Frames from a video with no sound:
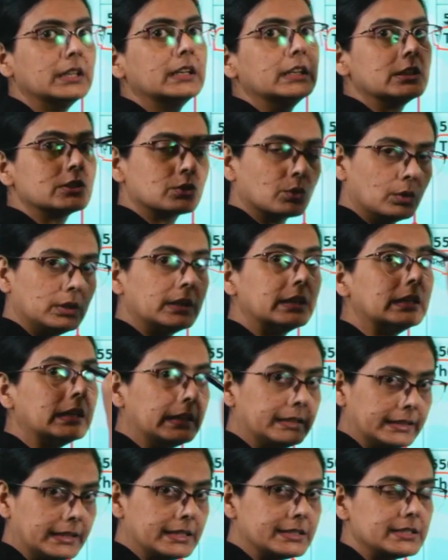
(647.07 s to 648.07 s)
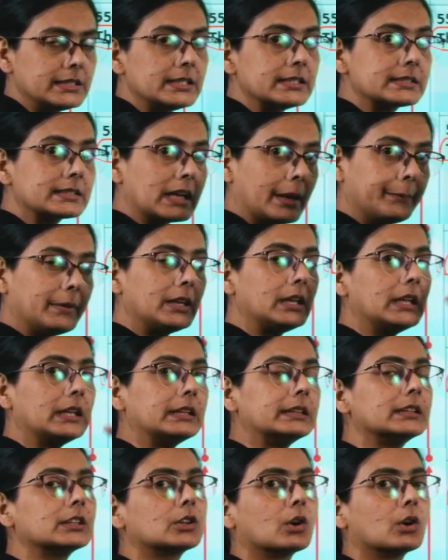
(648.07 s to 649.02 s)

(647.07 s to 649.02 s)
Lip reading: solar energy is coming in